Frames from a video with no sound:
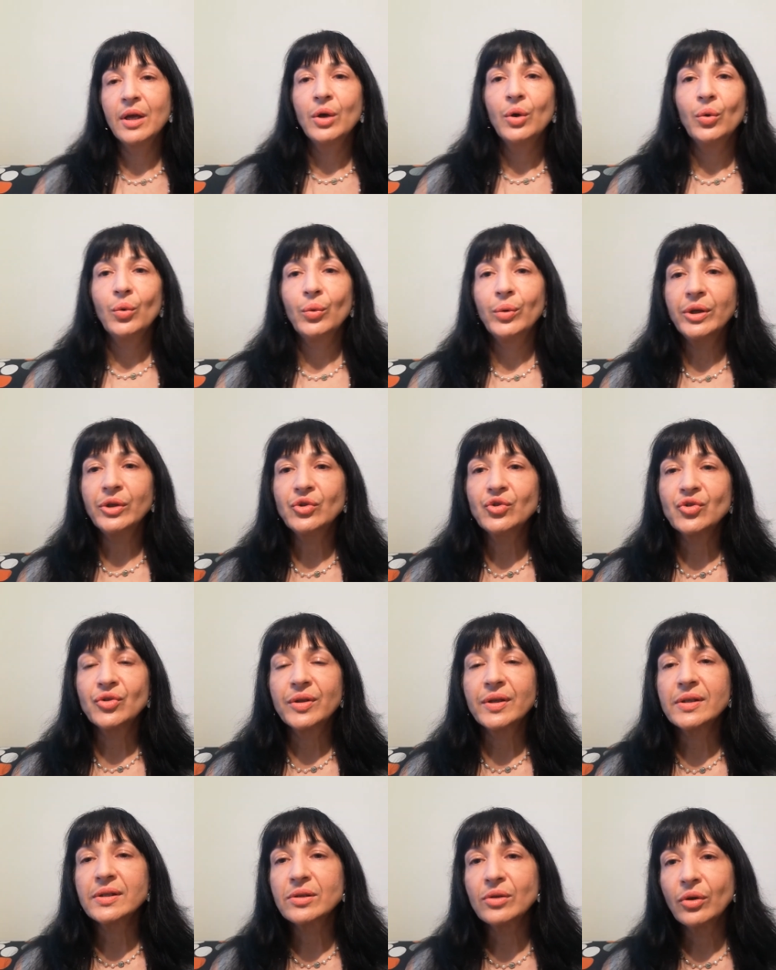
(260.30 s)
which
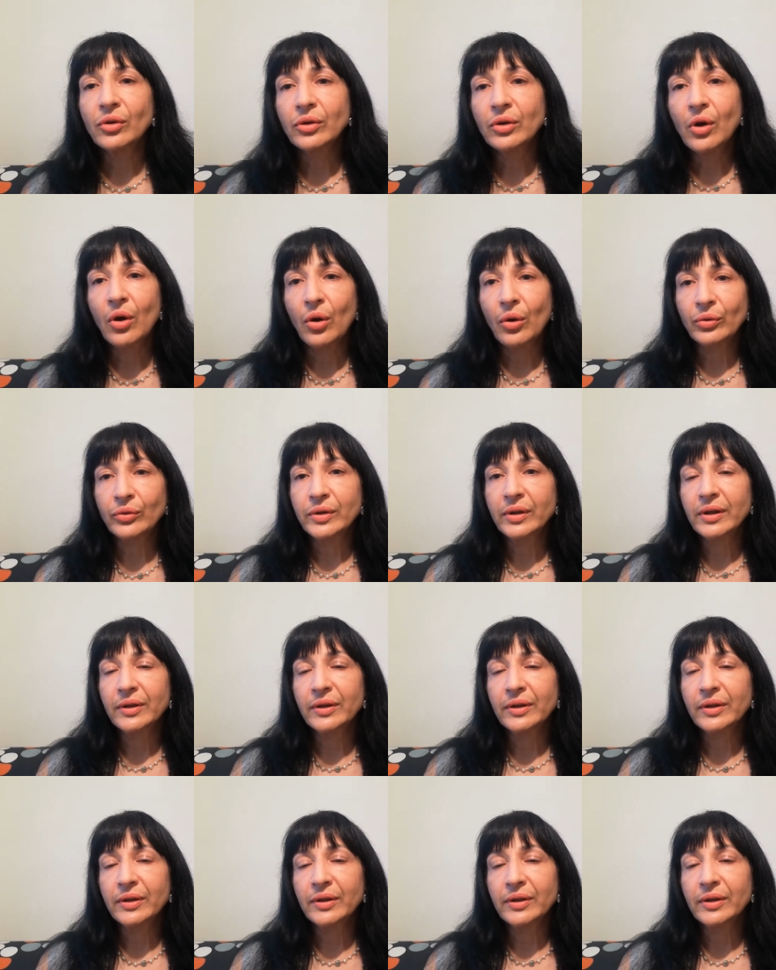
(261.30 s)
does not hold